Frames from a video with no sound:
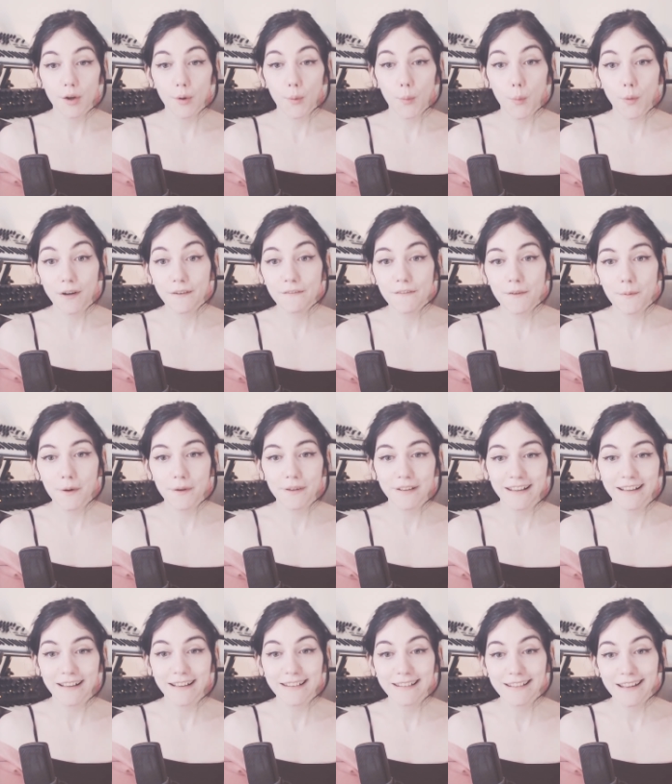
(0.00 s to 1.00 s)
One of the
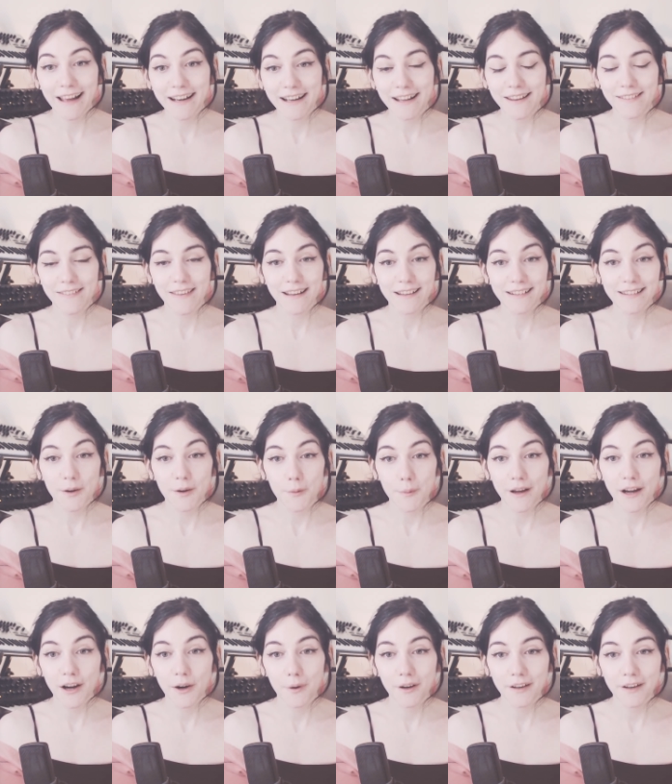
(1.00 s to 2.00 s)
most exciting things that we
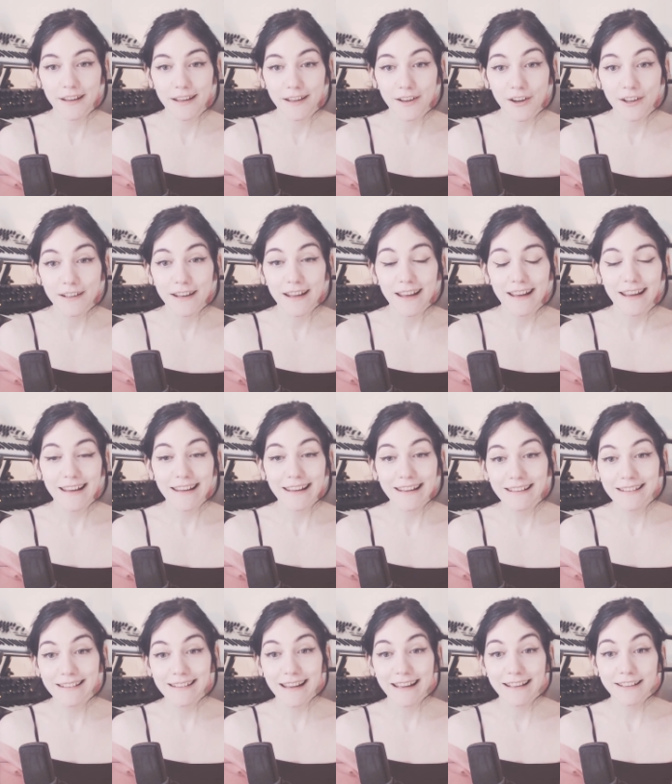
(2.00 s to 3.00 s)
are working on
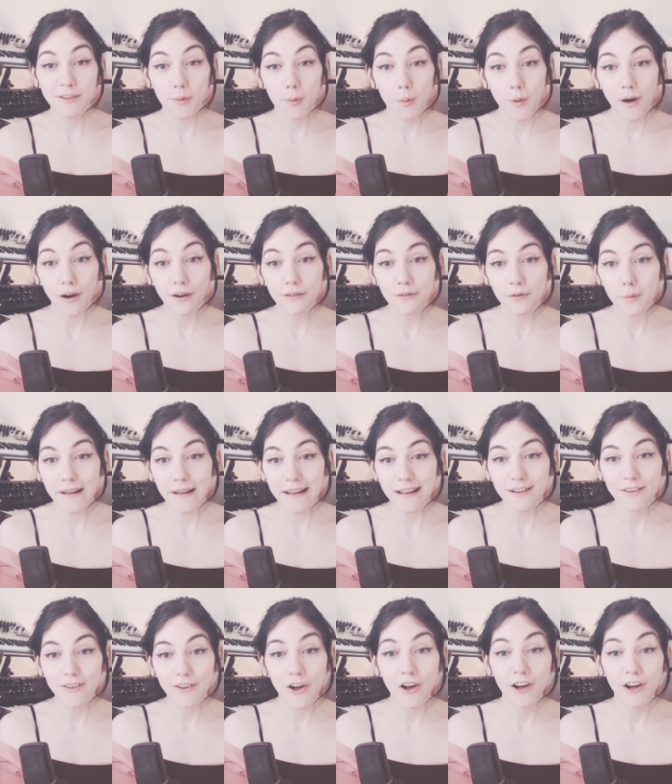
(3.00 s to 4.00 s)
is a 12 week
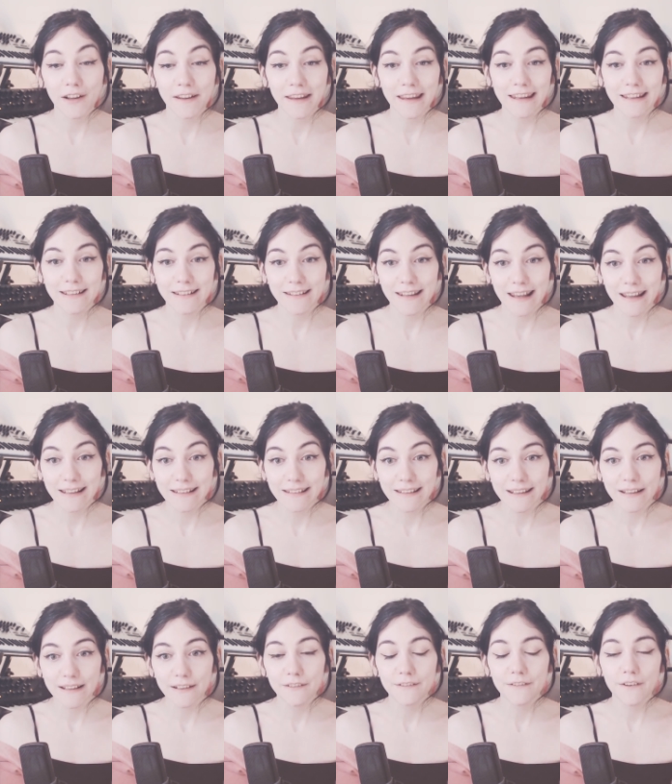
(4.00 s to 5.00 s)
long
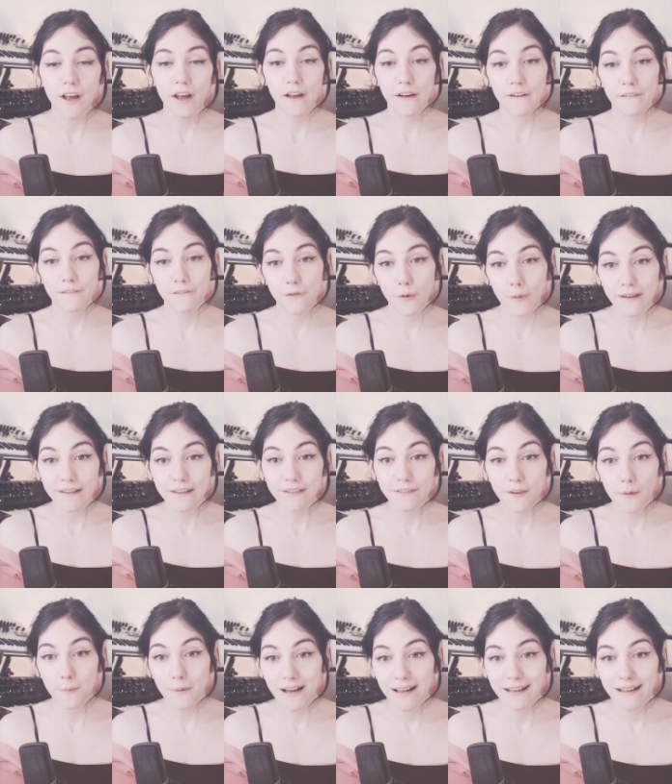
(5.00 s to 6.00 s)
intensive voice
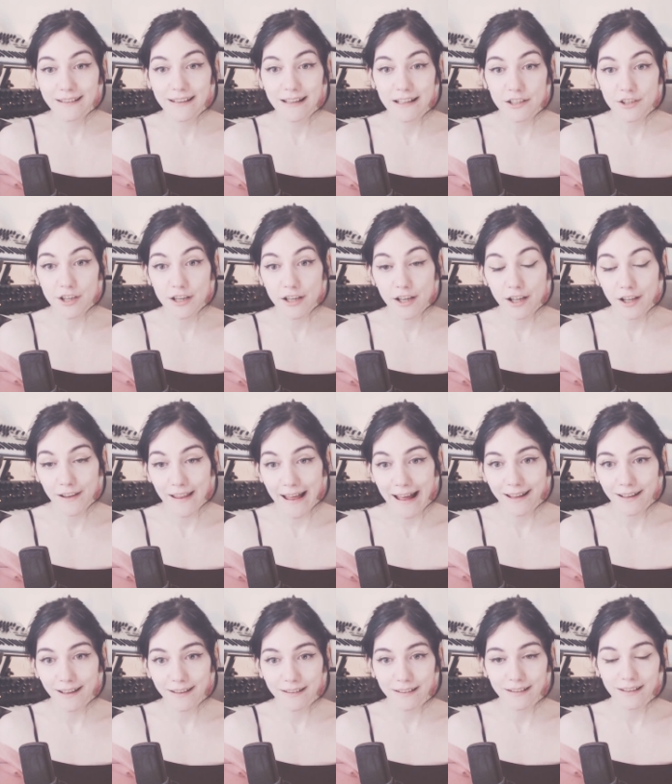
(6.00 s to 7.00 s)
feminization
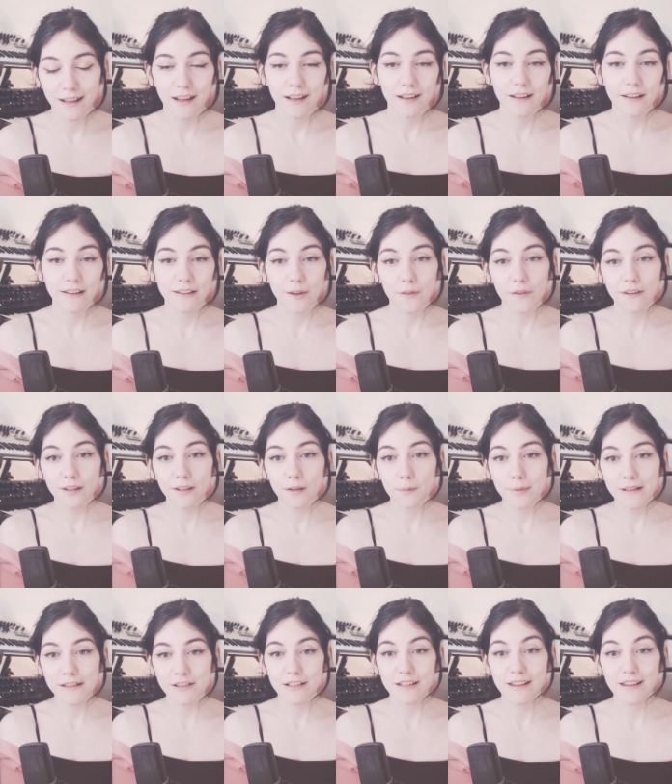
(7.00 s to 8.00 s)
class. So, this will
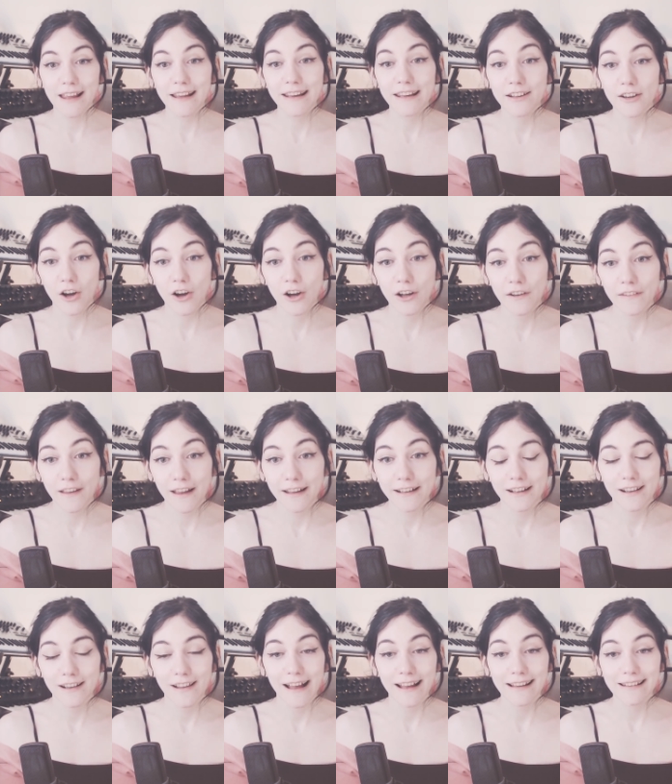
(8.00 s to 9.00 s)
be just like an online
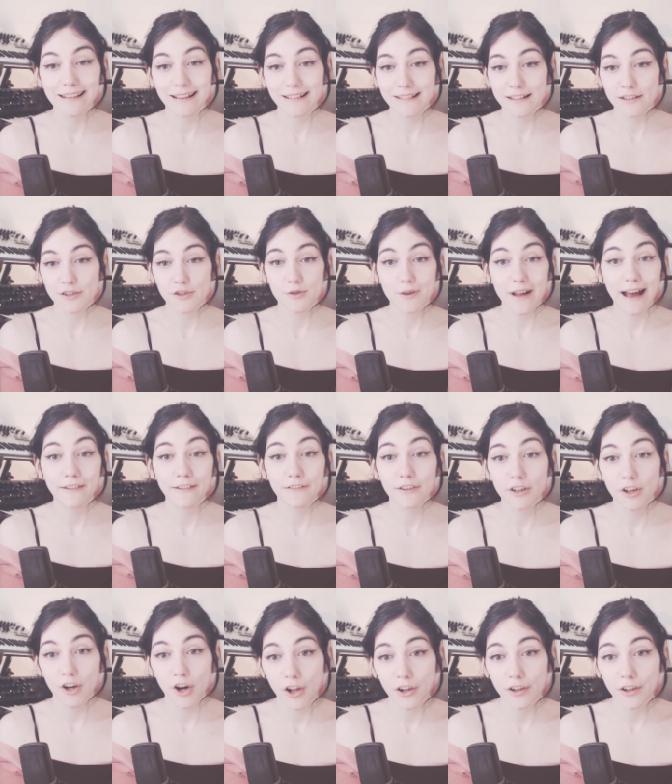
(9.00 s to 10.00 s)
class like that you'd have in
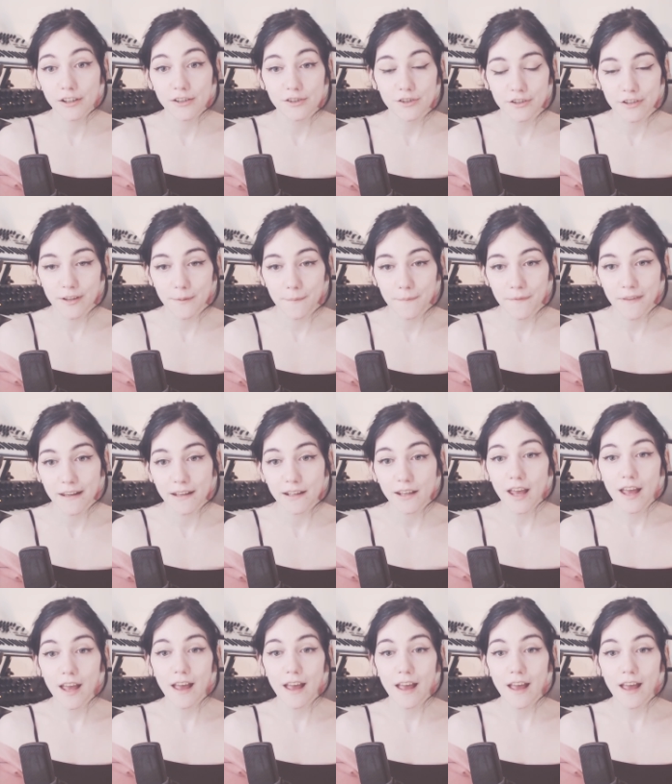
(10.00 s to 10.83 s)
college or something.